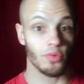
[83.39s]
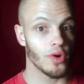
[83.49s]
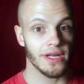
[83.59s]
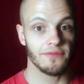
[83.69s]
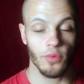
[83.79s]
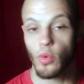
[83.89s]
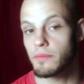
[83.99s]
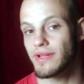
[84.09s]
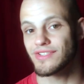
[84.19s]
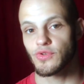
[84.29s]
running from one
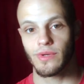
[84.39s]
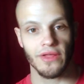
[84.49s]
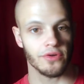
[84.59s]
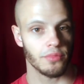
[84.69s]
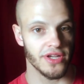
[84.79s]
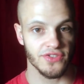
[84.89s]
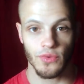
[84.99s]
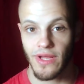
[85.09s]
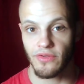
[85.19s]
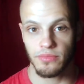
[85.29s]
place to another
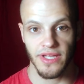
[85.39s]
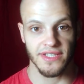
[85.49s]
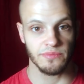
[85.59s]
place